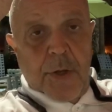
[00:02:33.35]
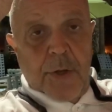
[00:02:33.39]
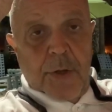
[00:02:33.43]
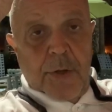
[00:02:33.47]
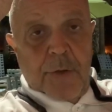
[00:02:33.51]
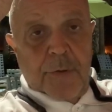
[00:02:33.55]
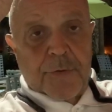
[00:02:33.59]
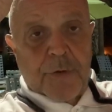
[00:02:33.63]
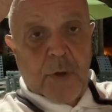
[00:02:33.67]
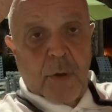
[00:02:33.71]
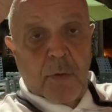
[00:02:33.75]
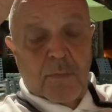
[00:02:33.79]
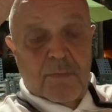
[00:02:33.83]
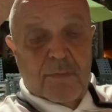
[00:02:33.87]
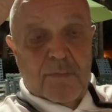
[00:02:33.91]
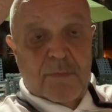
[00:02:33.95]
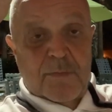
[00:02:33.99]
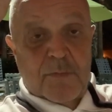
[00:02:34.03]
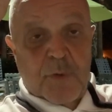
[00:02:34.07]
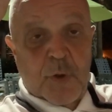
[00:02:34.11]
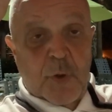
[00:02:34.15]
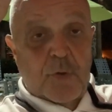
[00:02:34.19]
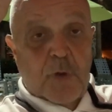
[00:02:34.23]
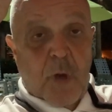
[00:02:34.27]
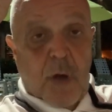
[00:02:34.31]
So
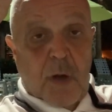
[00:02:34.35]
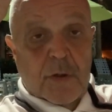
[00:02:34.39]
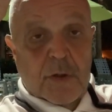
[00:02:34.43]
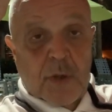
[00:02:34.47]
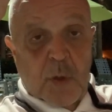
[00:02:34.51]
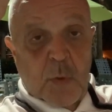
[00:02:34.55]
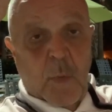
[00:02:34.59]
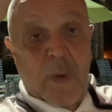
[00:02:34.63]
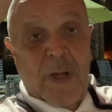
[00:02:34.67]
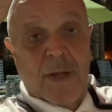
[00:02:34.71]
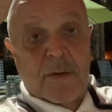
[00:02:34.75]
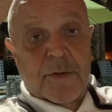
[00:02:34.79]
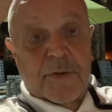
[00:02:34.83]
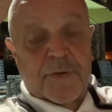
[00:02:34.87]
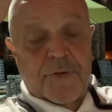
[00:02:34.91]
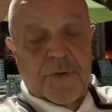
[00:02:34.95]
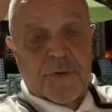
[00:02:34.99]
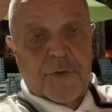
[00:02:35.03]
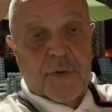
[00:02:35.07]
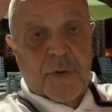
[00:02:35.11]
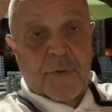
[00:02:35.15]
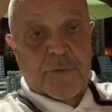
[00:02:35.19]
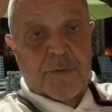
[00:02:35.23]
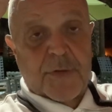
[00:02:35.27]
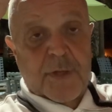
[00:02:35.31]
you talk to the wellness
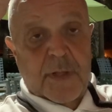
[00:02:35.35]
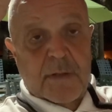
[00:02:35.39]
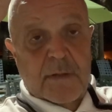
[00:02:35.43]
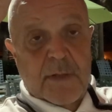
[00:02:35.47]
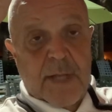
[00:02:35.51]
associate,